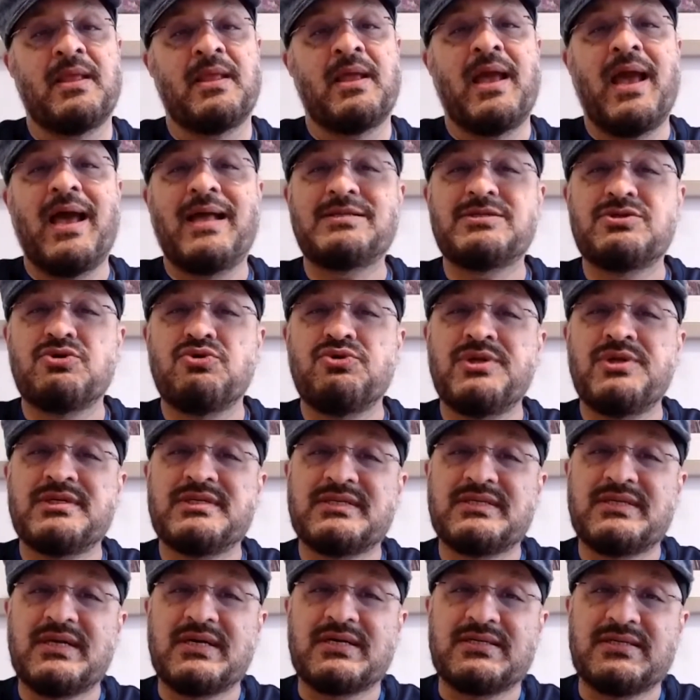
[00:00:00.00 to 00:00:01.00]
And so the
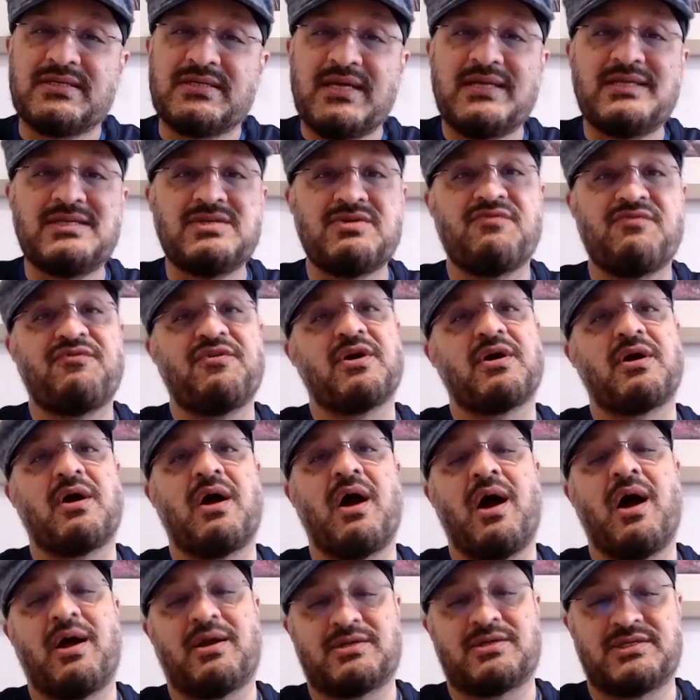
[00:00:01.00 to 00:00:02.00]
success of a
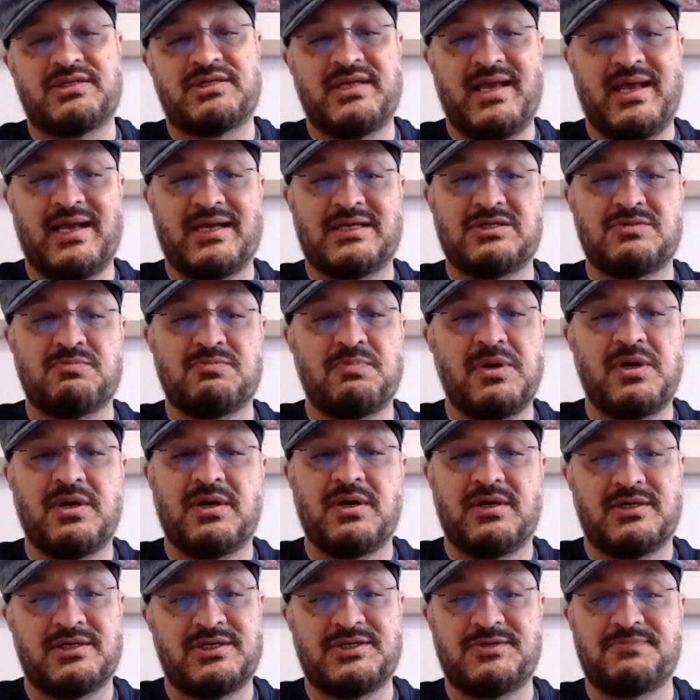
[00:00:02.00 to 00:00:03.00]
car, say
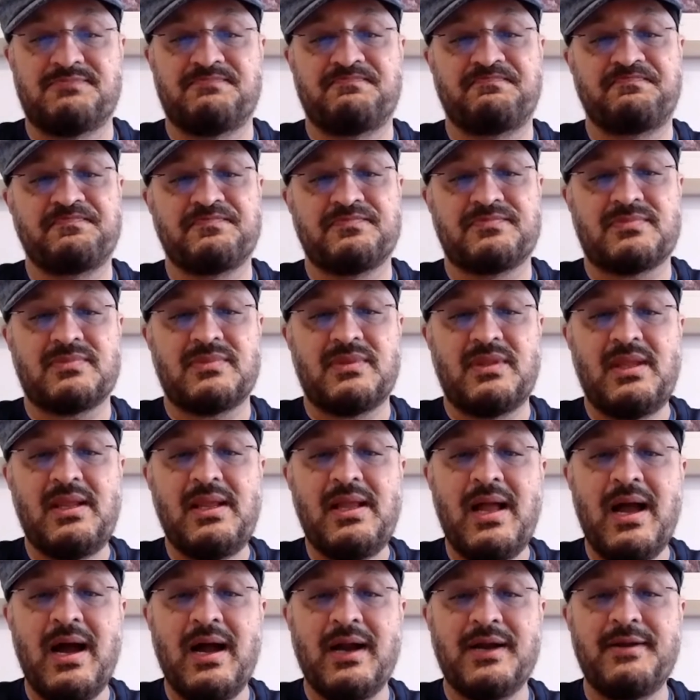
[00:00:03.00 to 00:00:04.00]
experts,
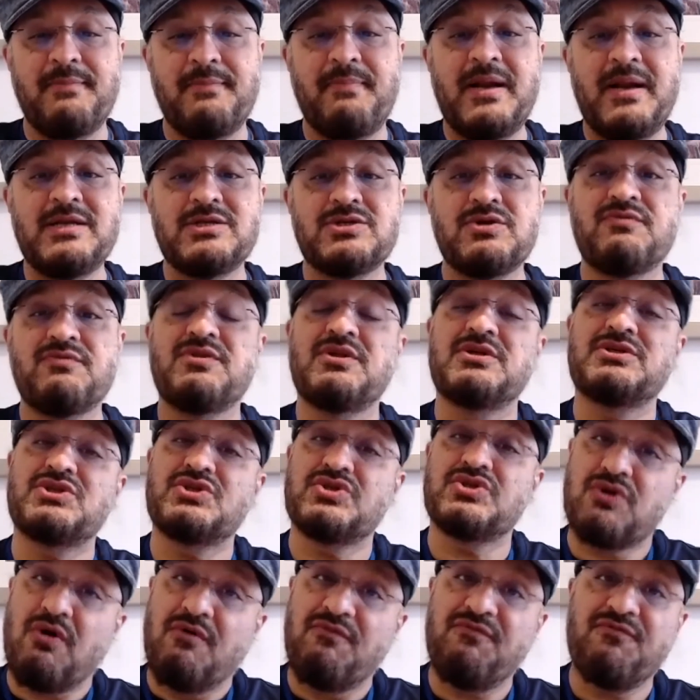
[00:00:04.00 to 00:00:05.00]
depends on the
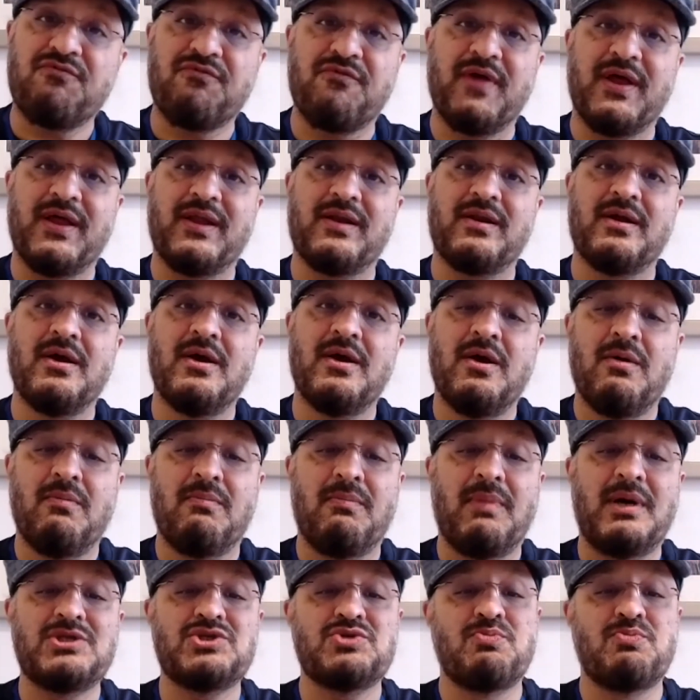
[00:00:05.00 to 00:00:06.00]
software,
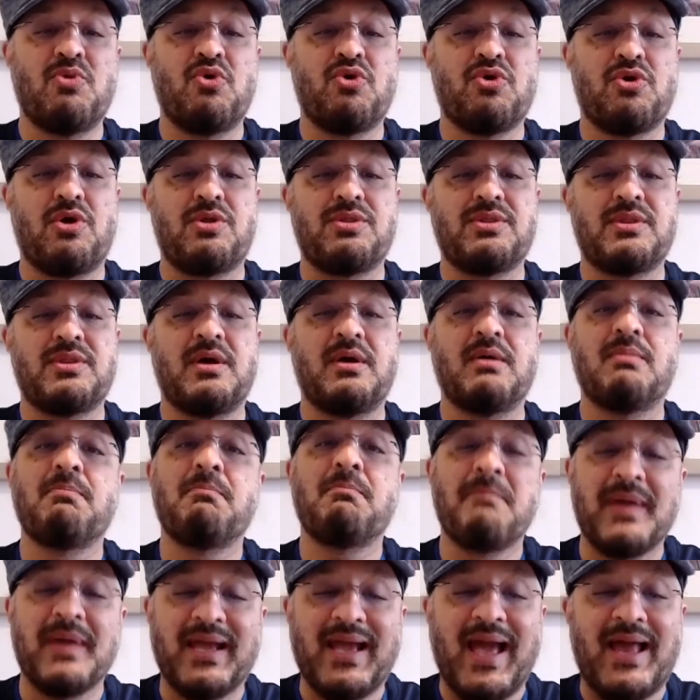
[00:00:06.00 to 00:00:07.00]
much more on the
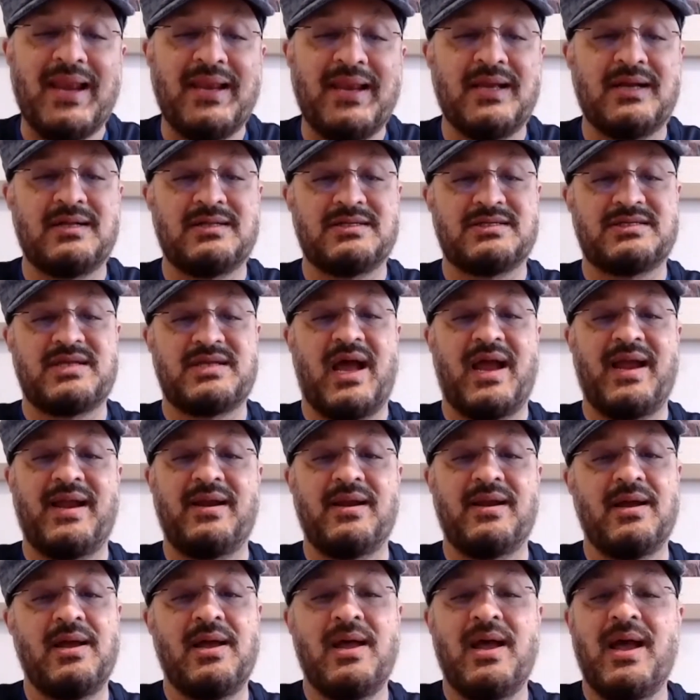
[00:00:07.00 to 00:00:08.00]
mechanical side.
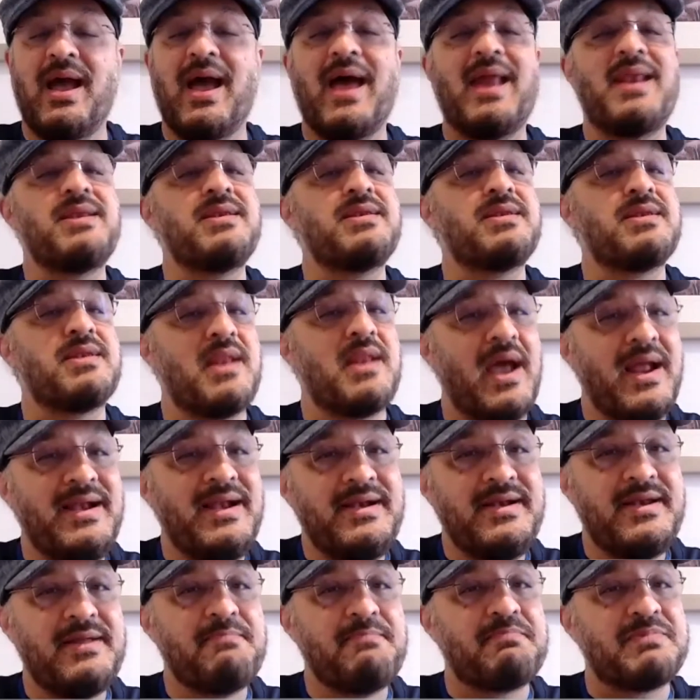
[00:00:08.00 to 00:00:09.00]
And
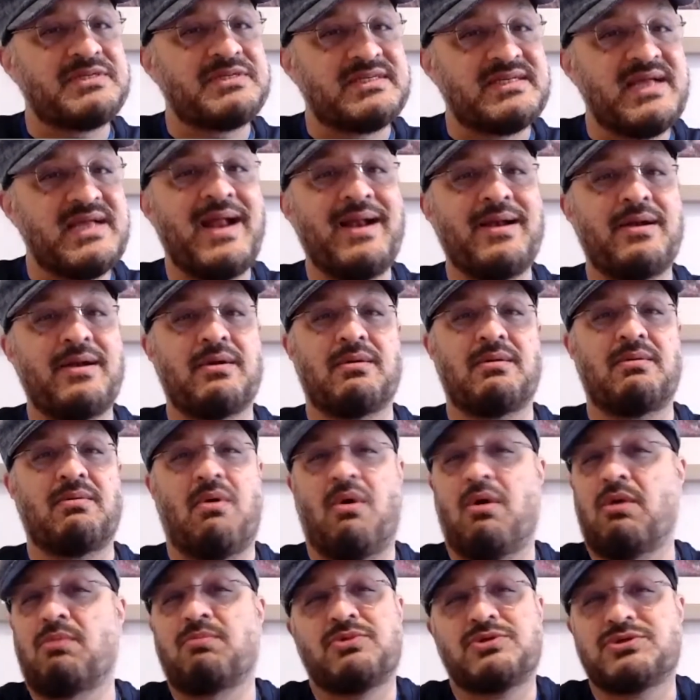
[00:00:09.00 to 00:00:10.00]
90%,
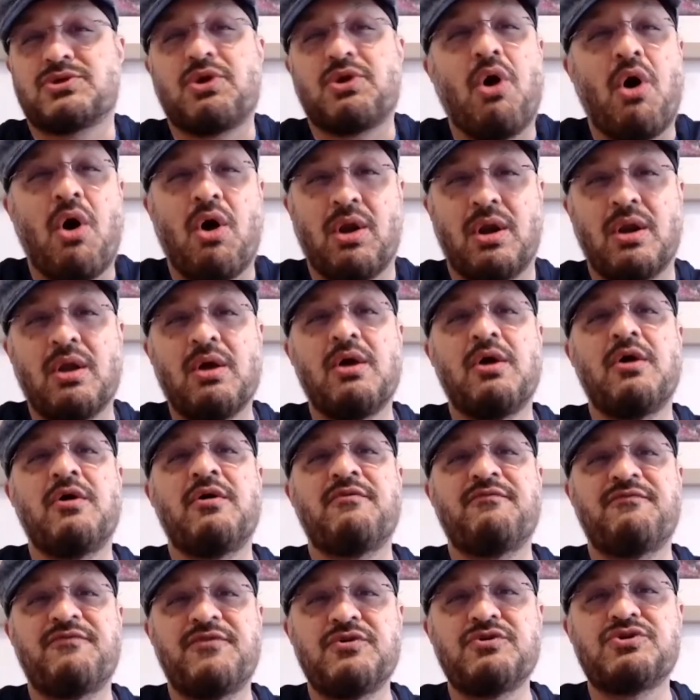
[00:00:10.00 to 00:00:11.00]
almost all,
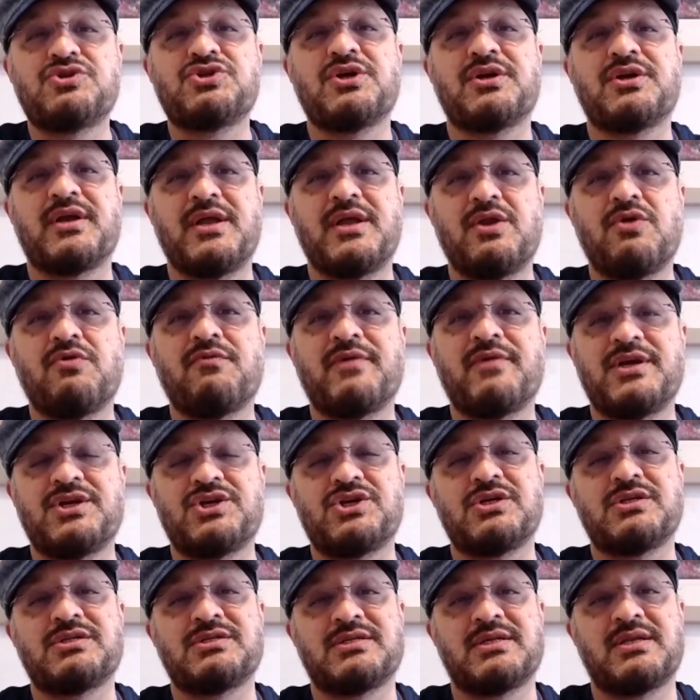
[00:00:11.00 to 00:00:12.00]
future
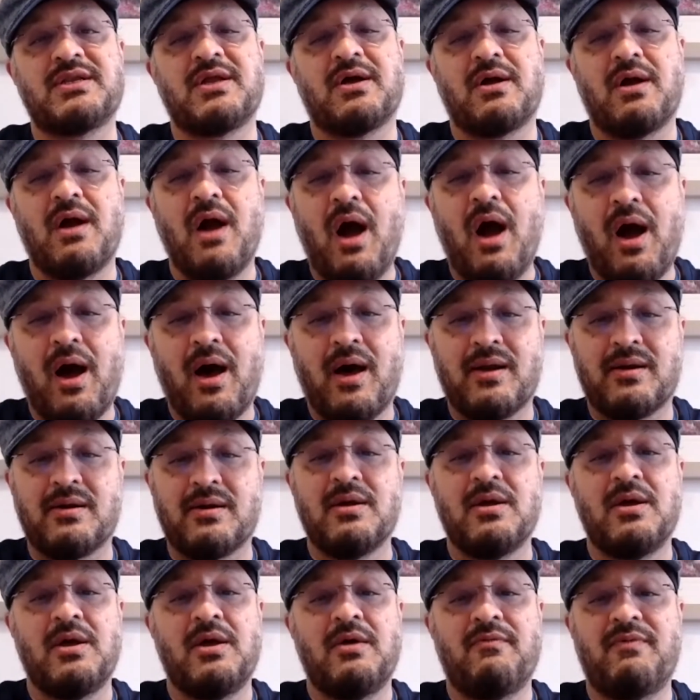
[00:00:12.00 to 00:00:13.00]
innovations in a car
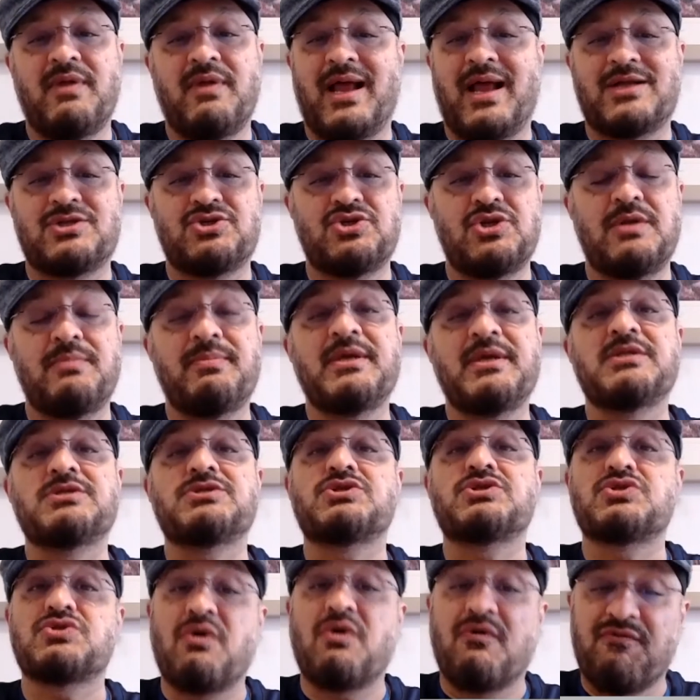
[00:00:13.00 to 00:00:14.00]
will actually be in
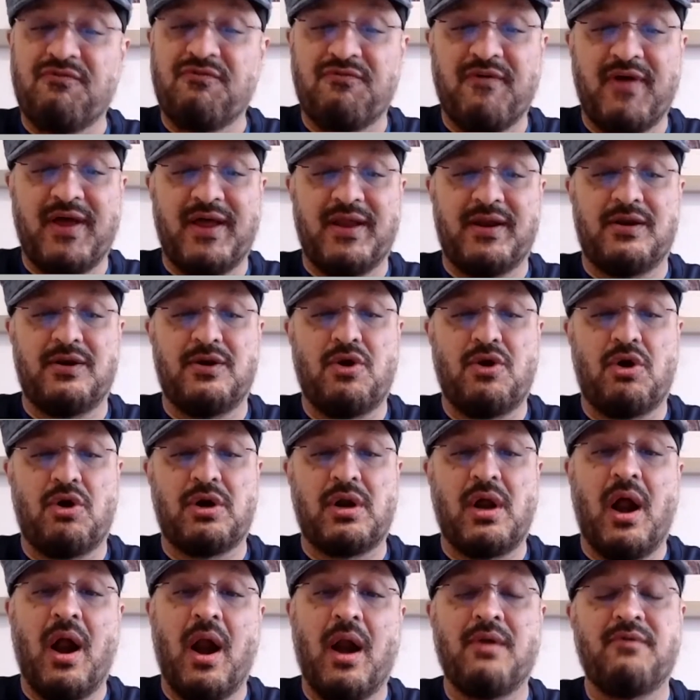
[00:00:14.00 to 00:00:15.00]
software, not
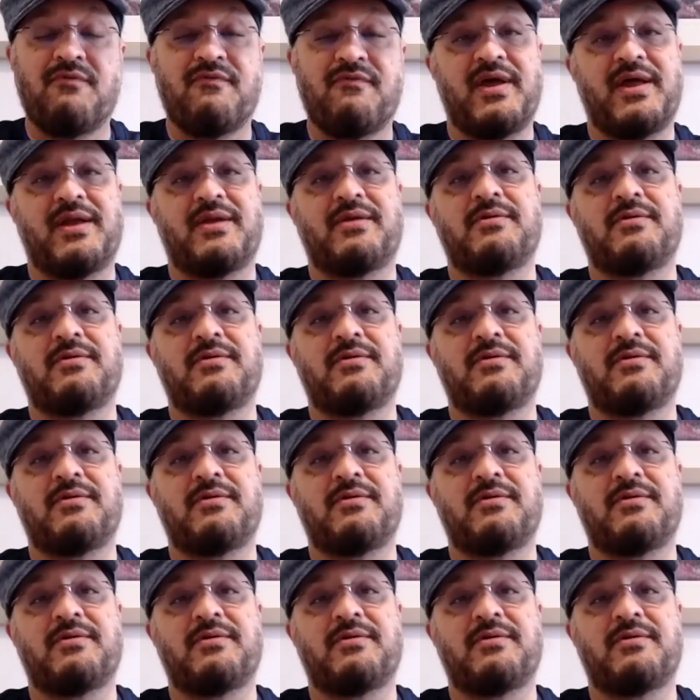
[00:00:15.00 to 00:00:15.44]
hardware.